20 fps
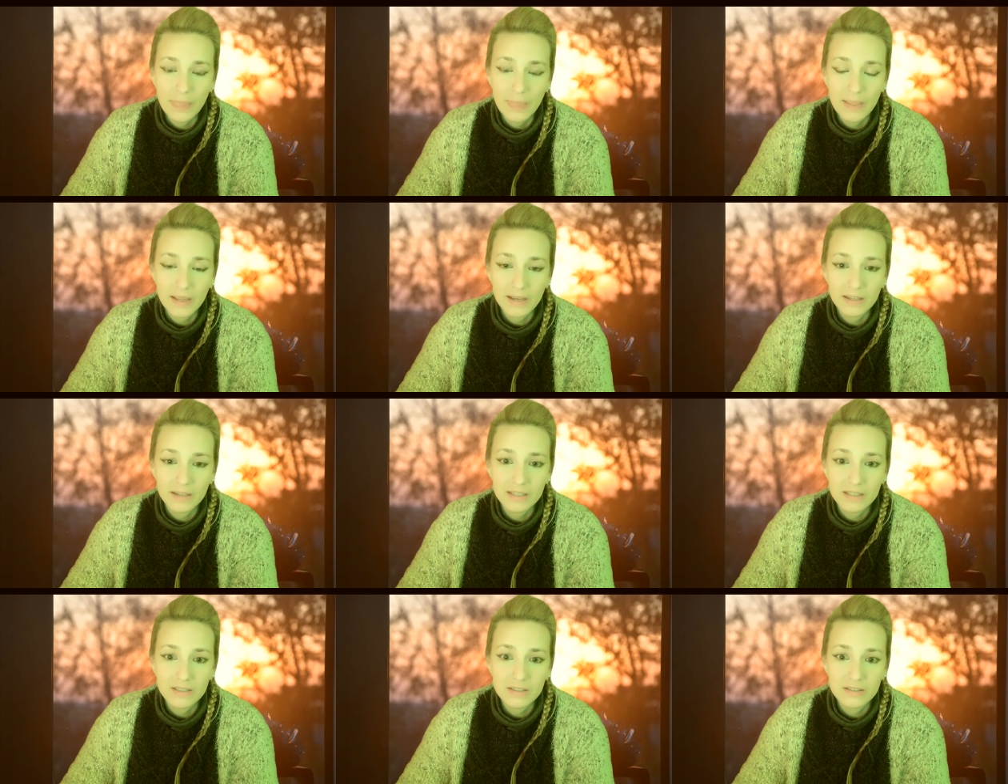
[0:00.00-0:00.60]

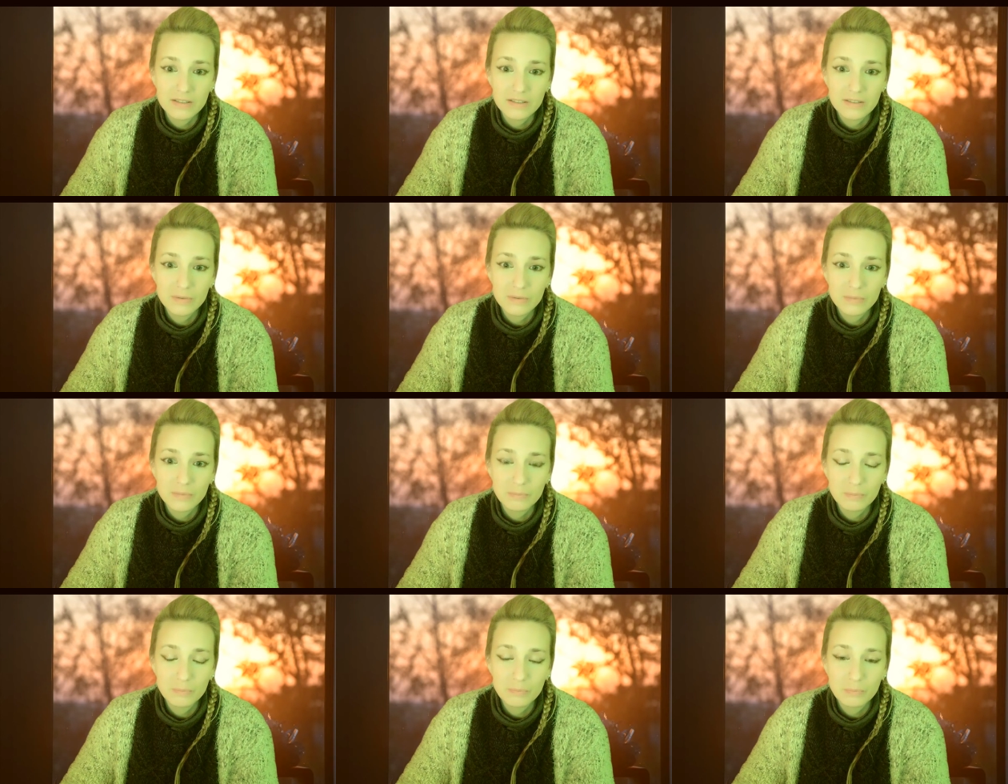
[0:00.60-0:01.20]
and it's
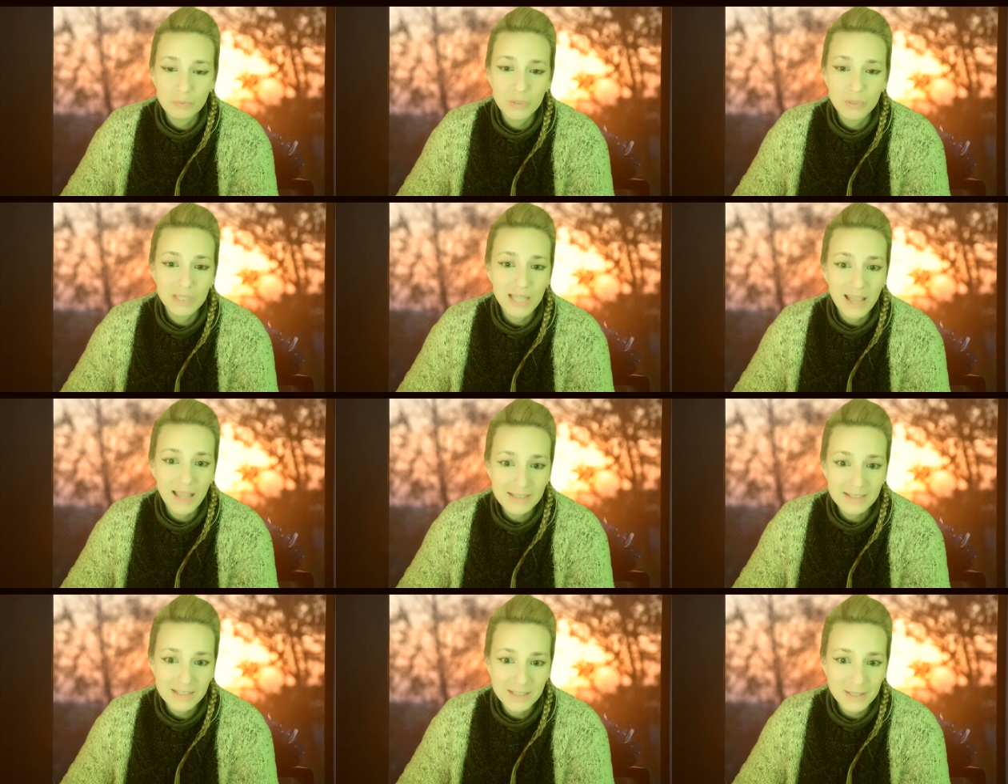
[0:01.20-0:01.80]

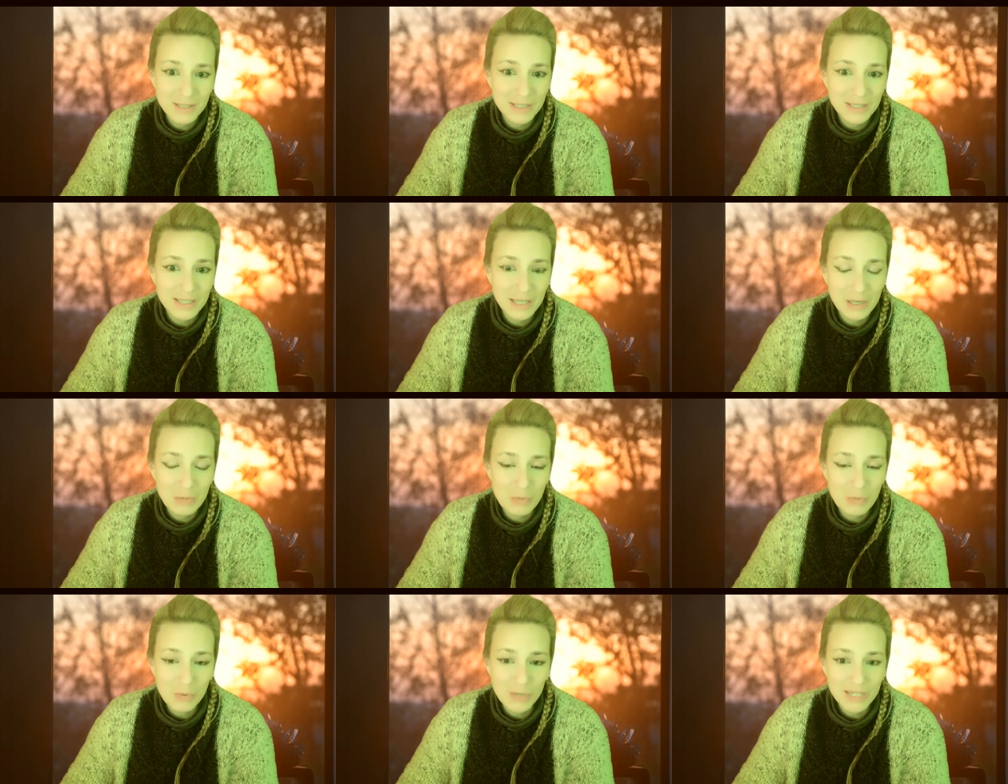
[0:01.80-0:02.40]
pretends it's
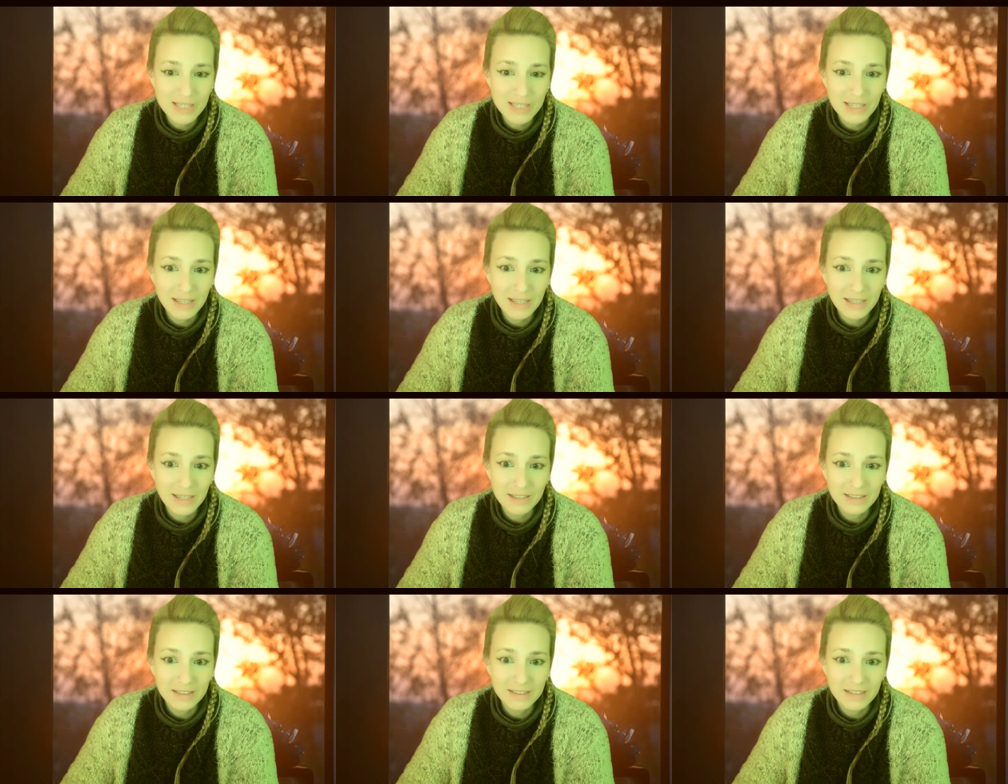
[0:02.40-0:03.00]

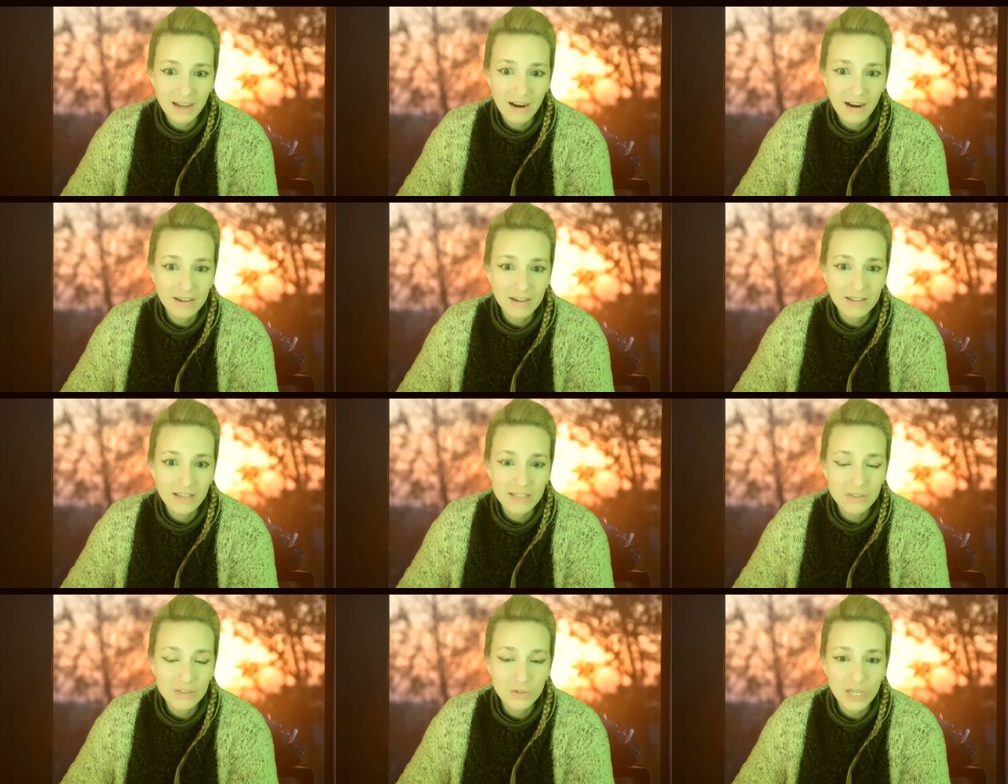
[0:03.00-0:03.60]
celebrating art
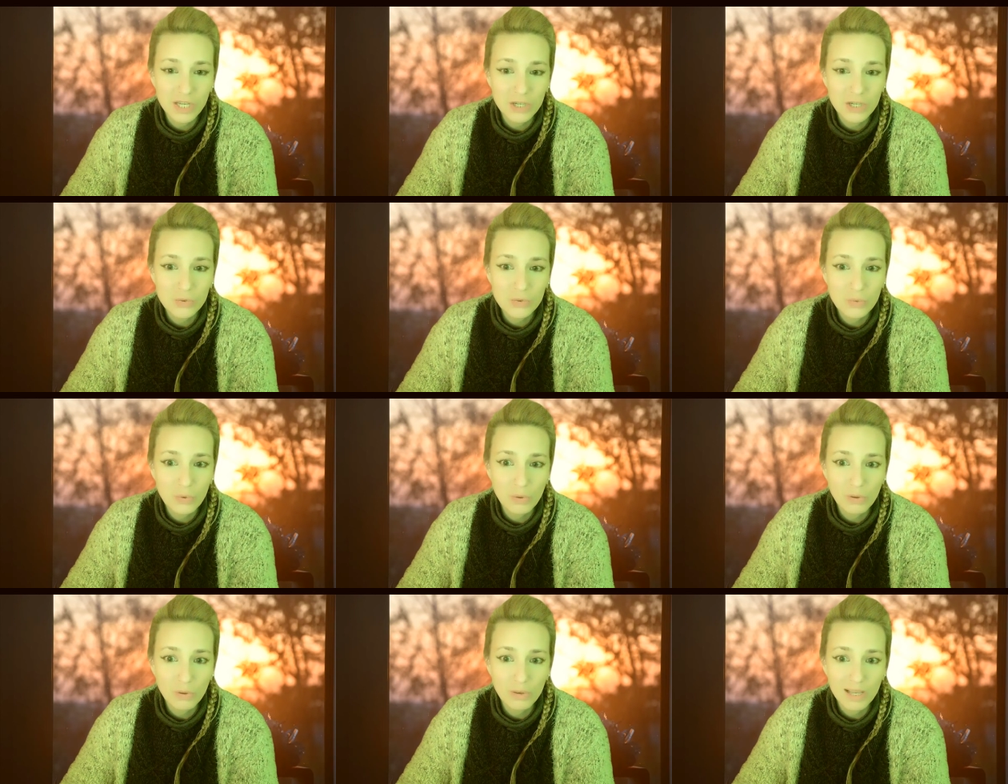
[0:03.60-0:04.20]
as a
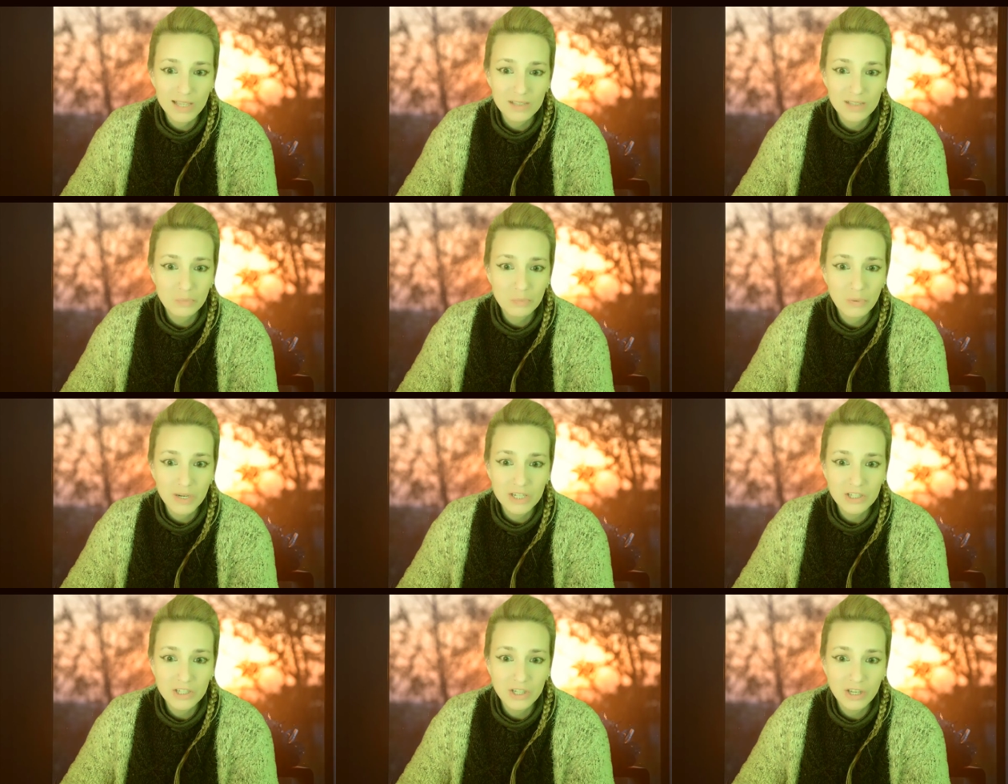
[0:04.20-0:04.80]
natural
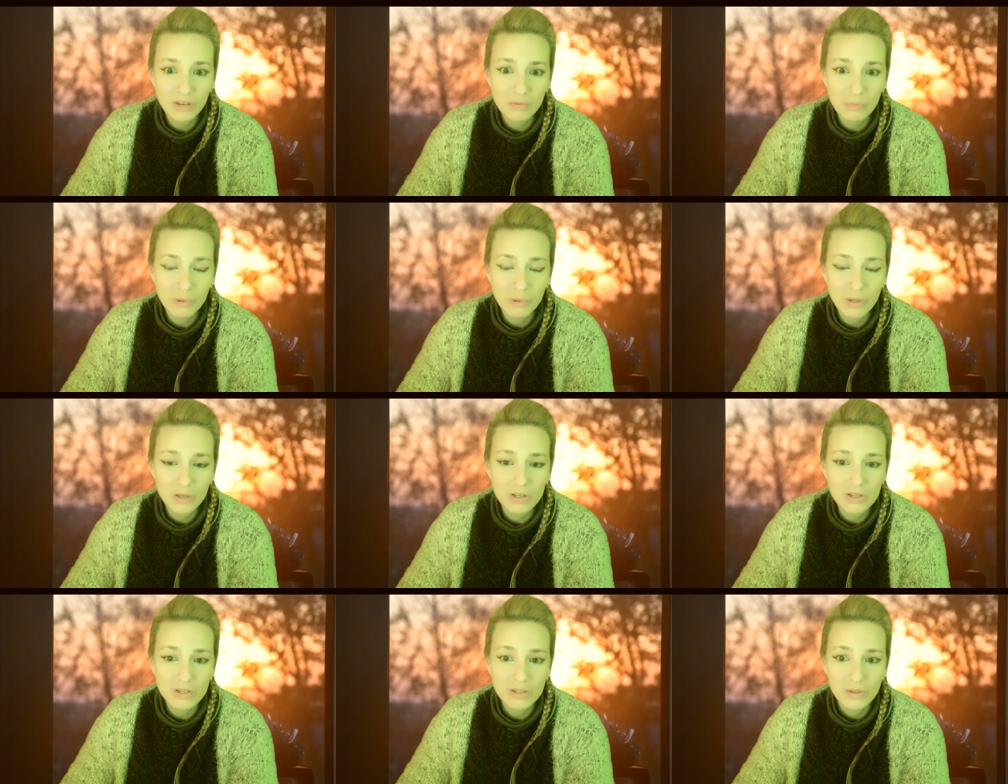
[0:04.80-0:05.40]
expression,
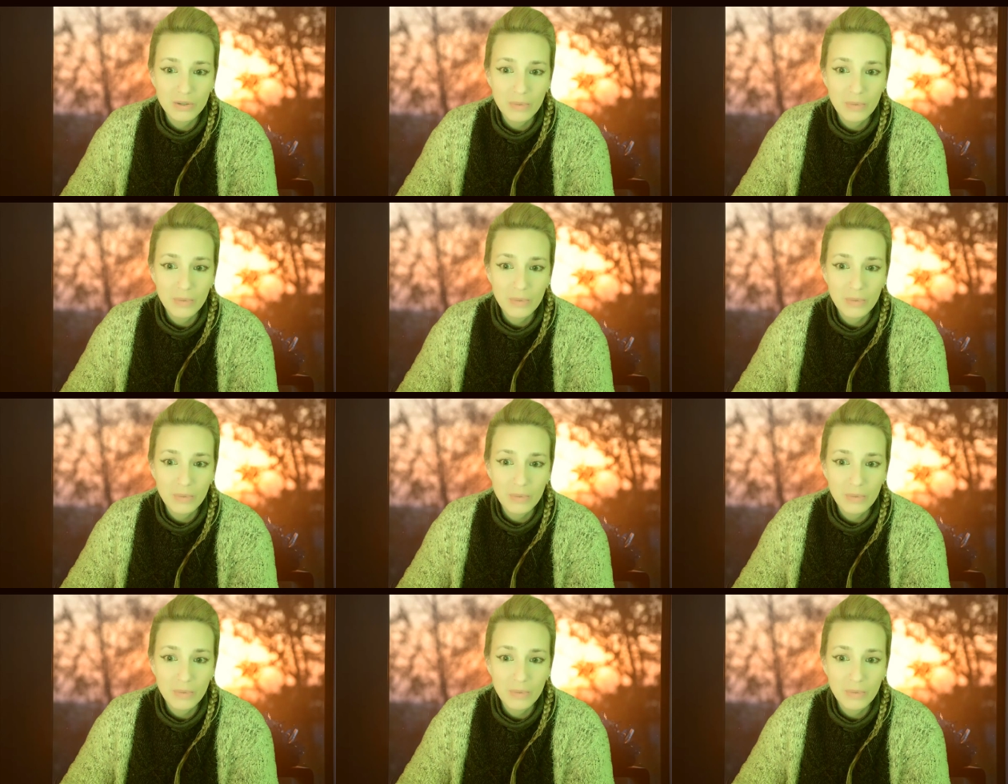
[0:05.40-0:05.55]
but